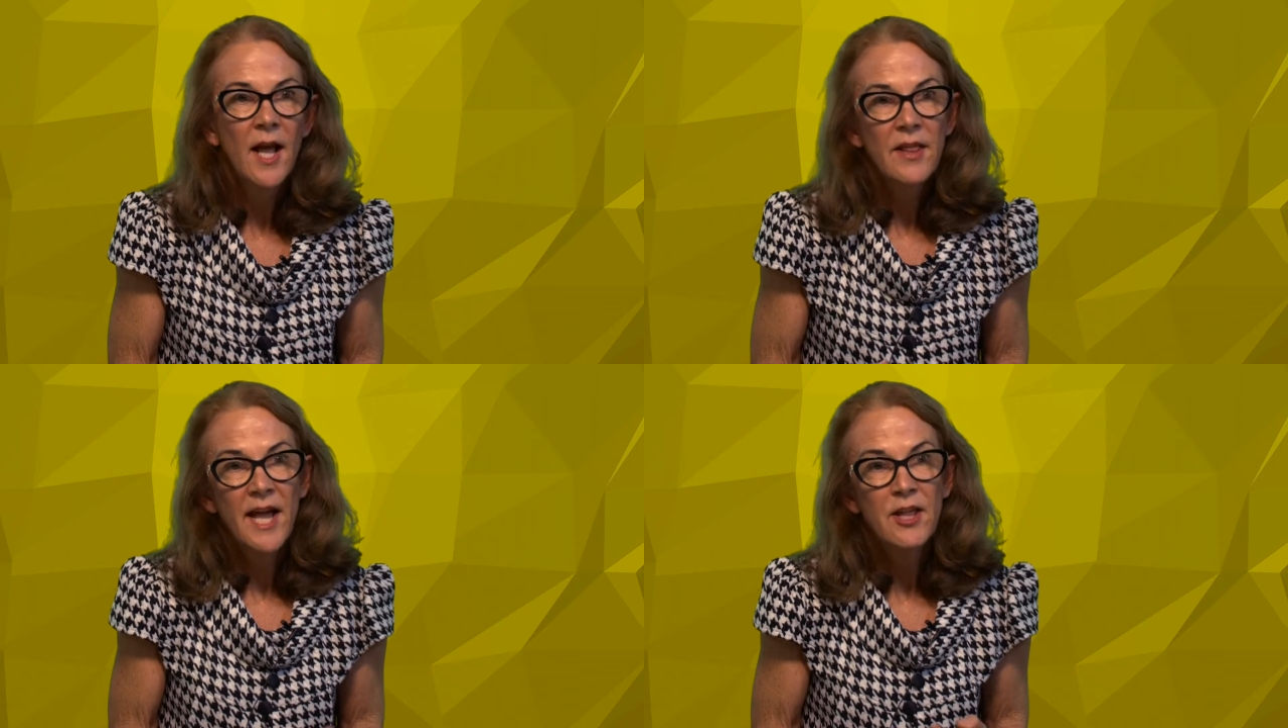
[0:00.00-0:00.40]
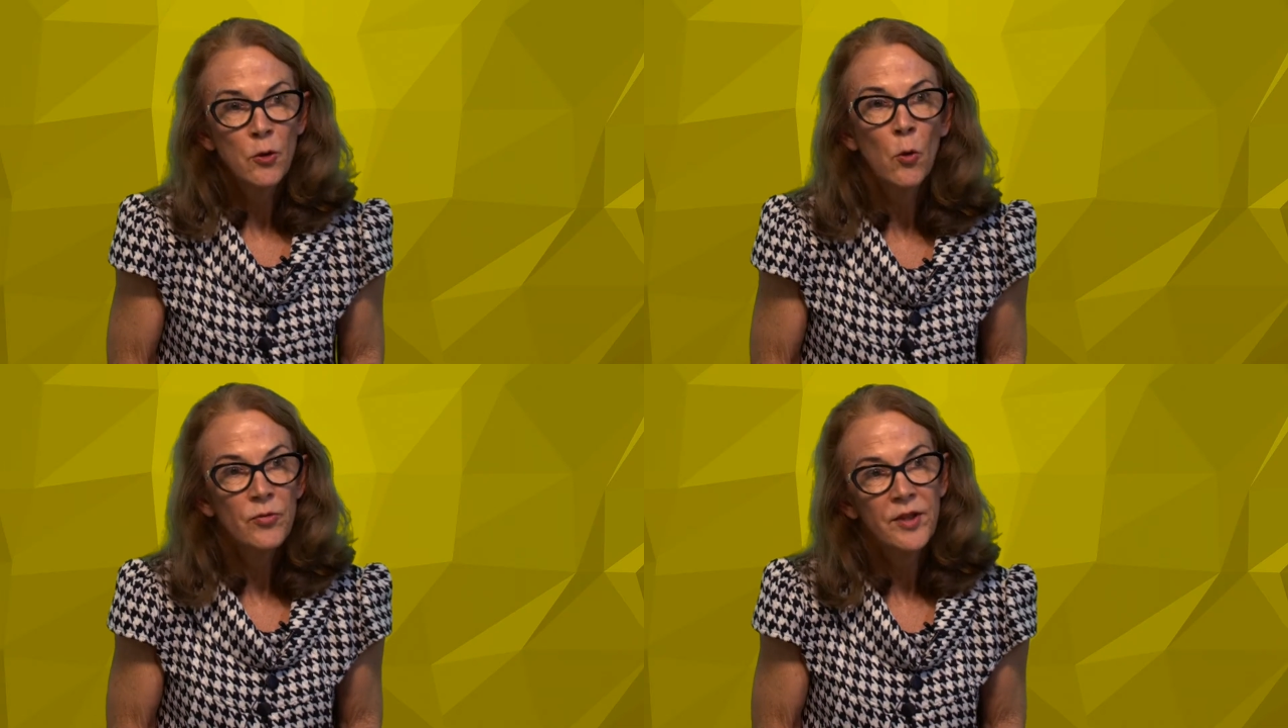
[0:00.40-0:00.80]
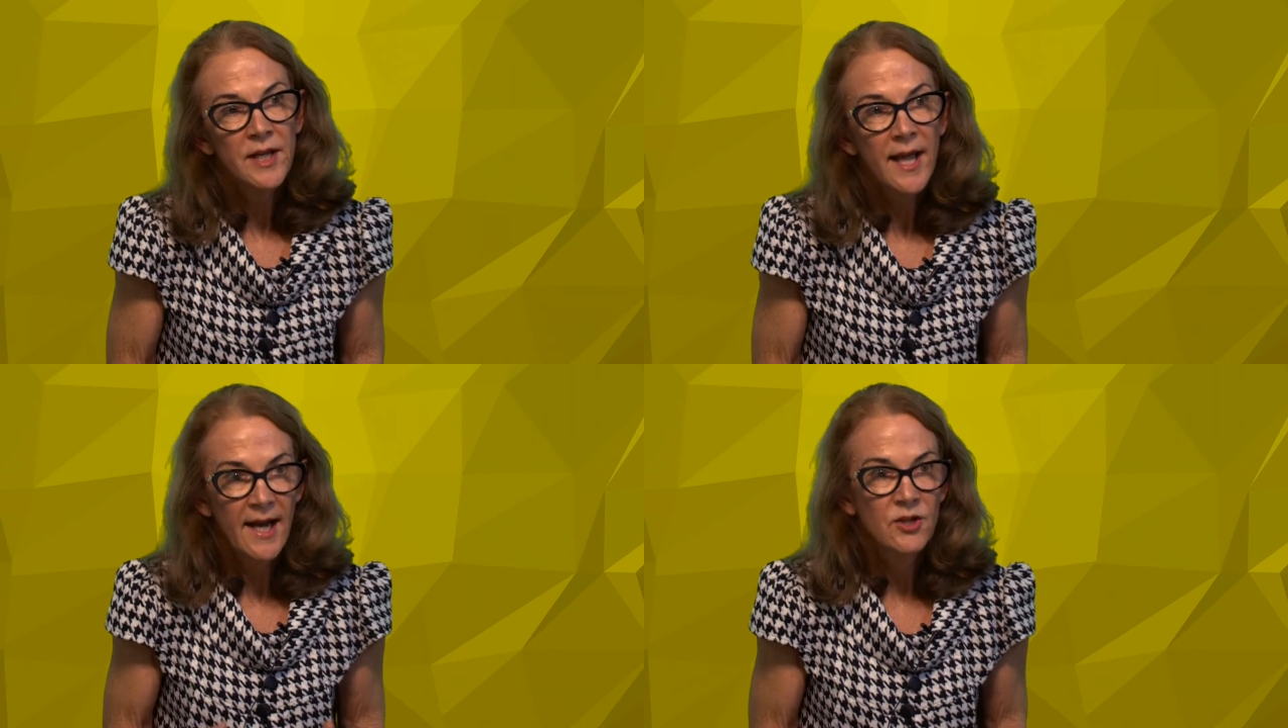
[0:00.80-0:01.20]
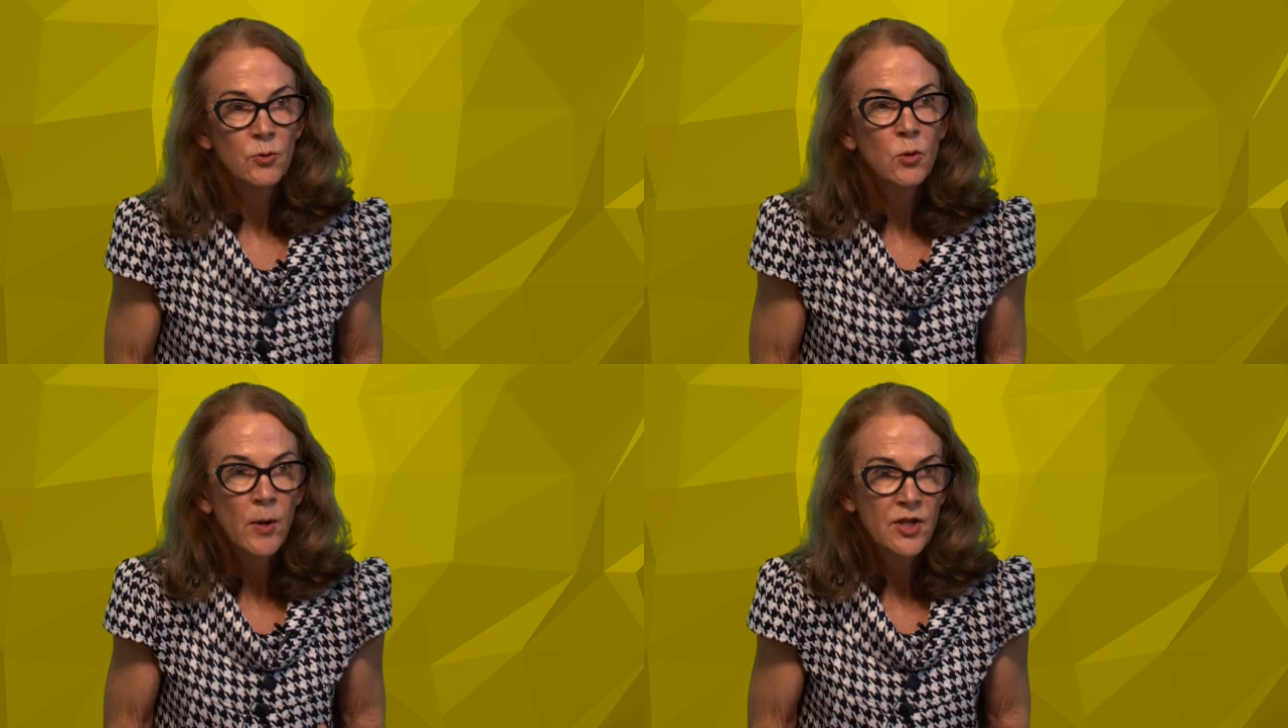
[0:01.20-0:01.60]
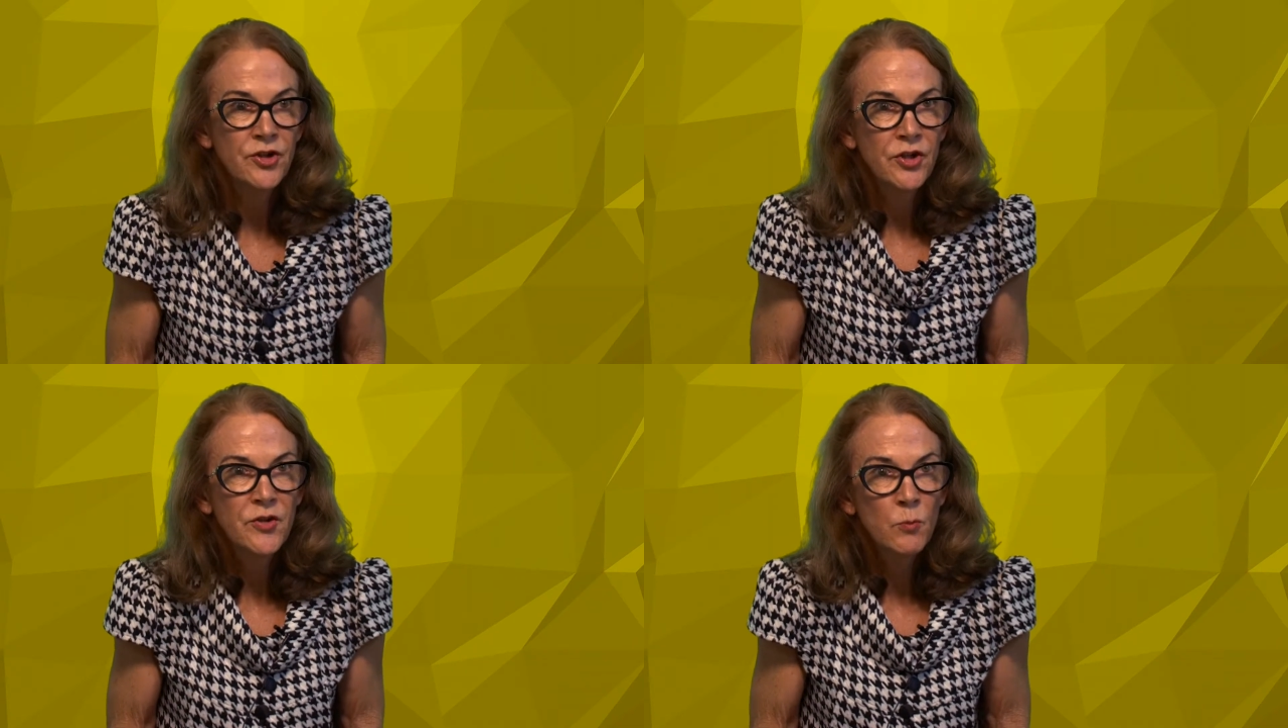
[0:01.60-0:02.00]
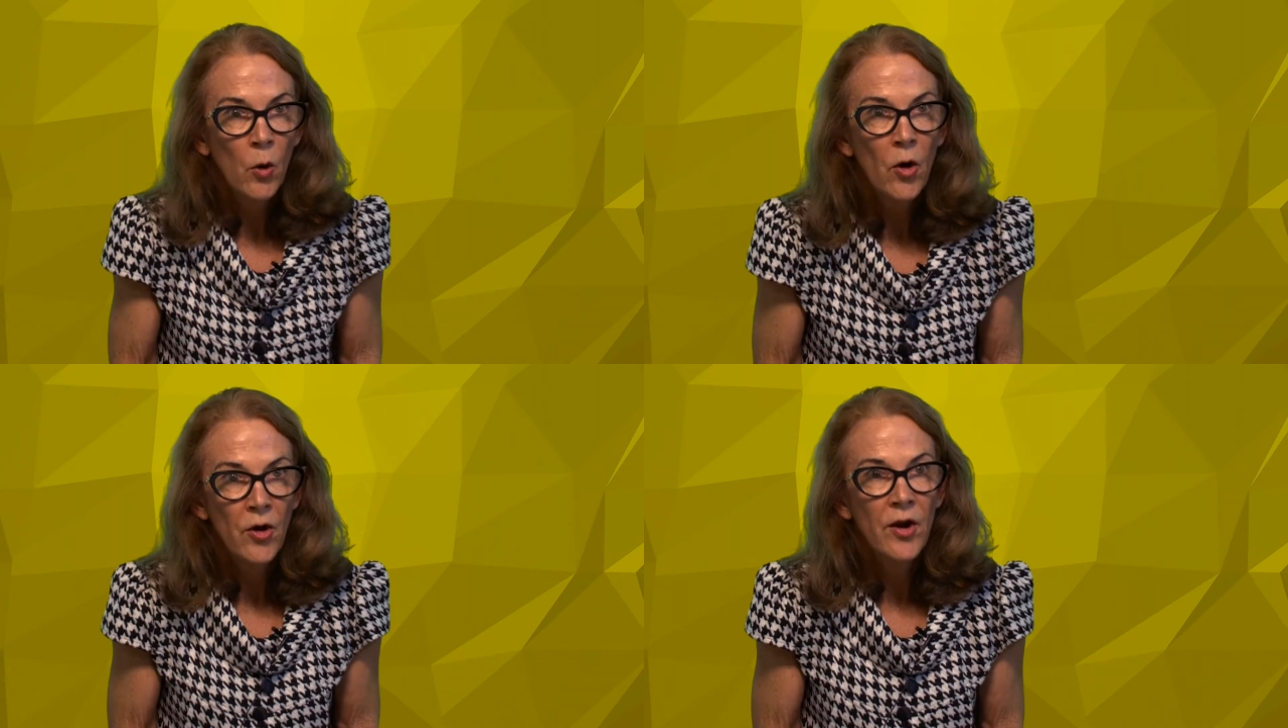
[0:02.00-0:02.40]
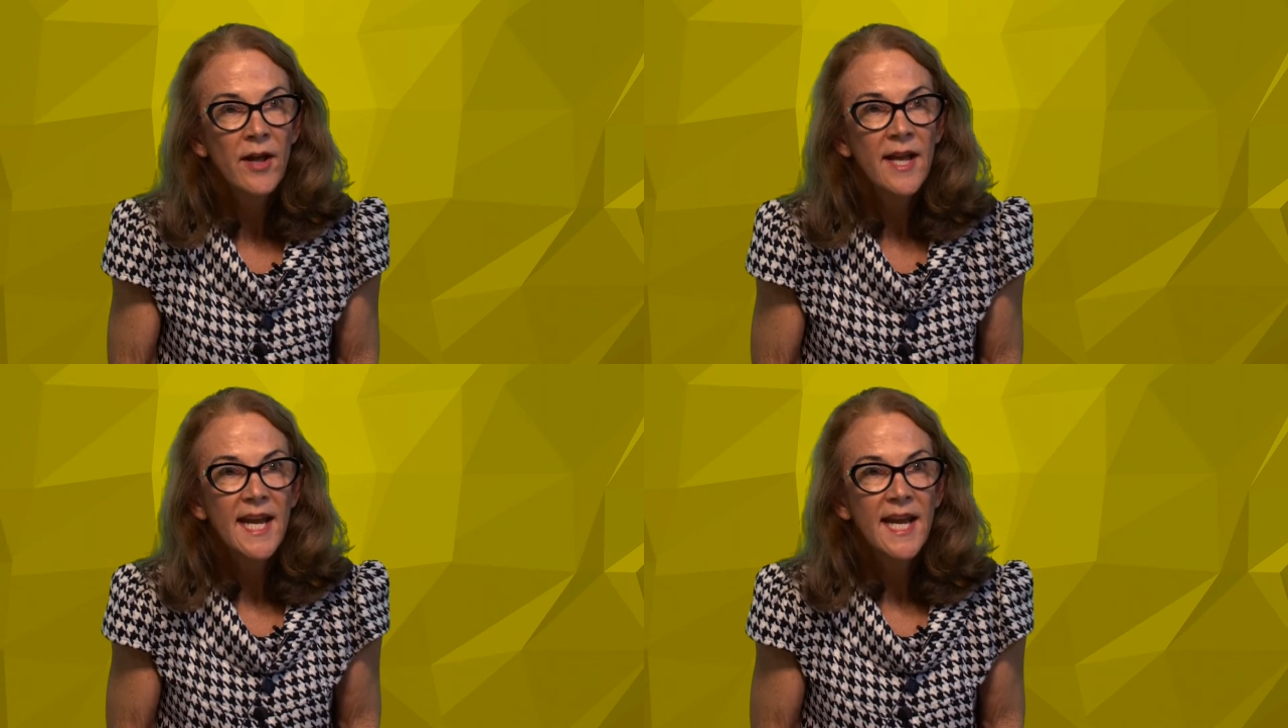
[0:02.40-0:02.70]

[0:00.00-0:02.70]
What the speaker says: they thought the actual questions were